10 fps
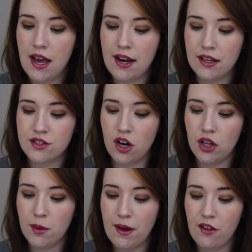And it's
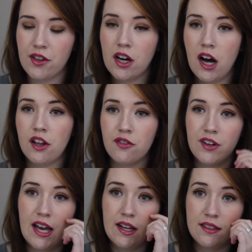all about the color
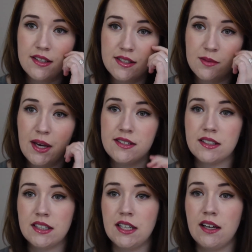FANATIC. This is
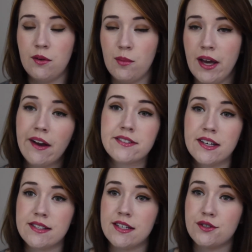basically what my hair
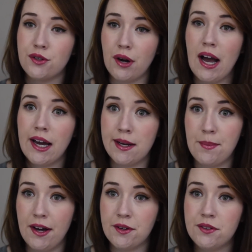size says, crack in a
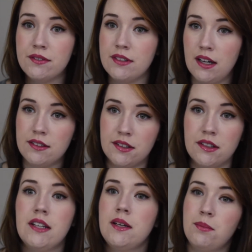bottle. Not
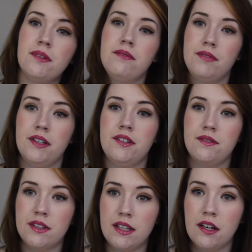literally, but
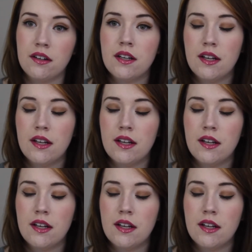figuratively here.